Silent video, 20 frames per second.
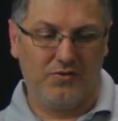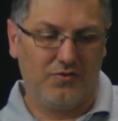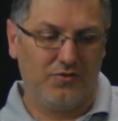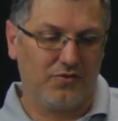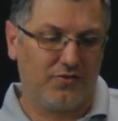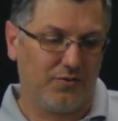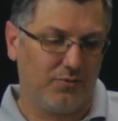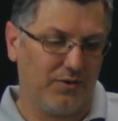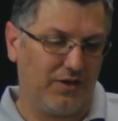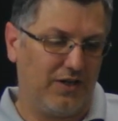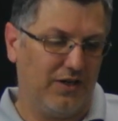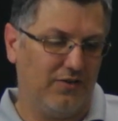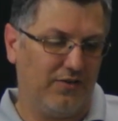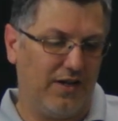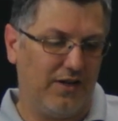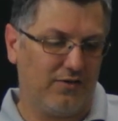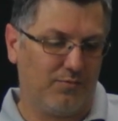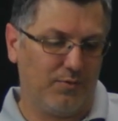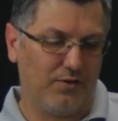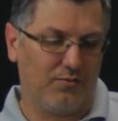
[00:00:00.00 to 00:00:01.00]
So when kids
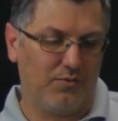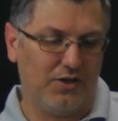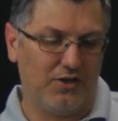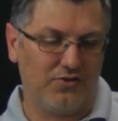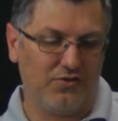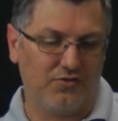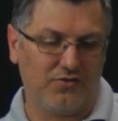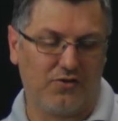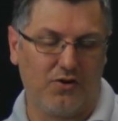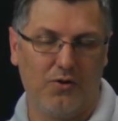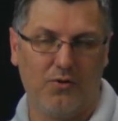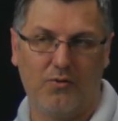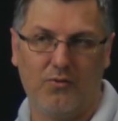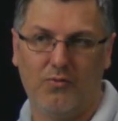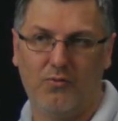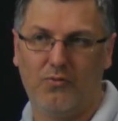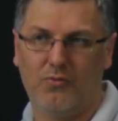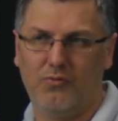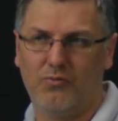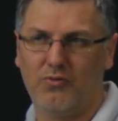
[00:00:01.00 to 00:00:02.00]
ask me questions, go
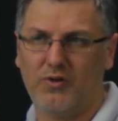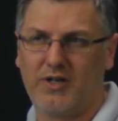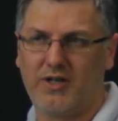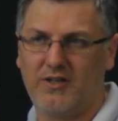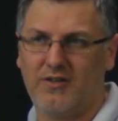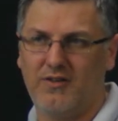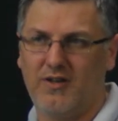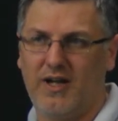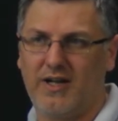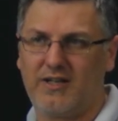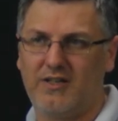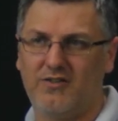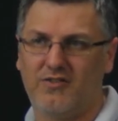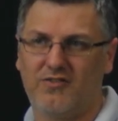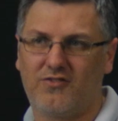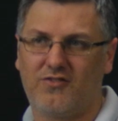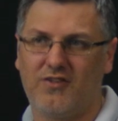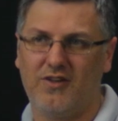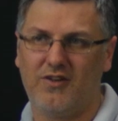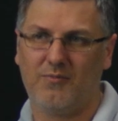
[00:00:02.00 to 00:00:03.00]
look at, I can
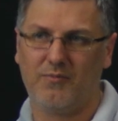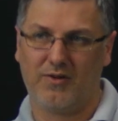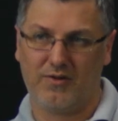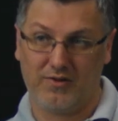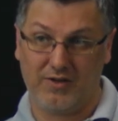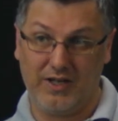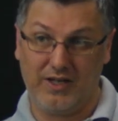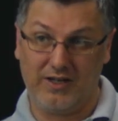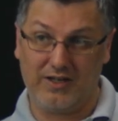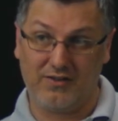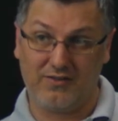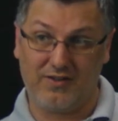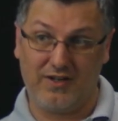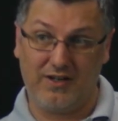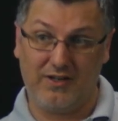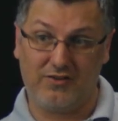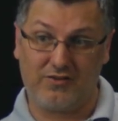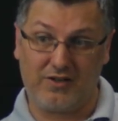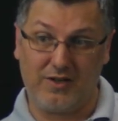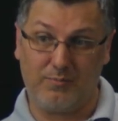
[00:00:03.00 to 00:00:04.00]
just send them the link and say,
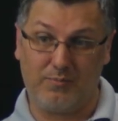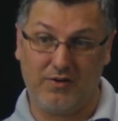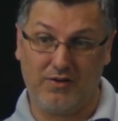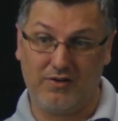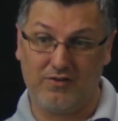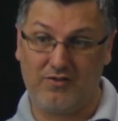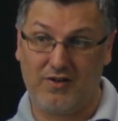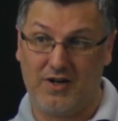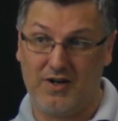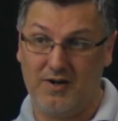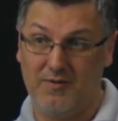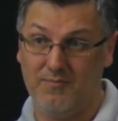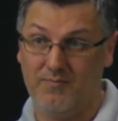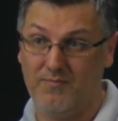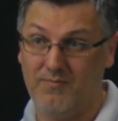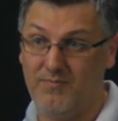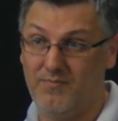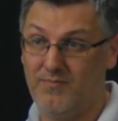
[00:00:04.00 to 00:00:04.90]
skip to this time.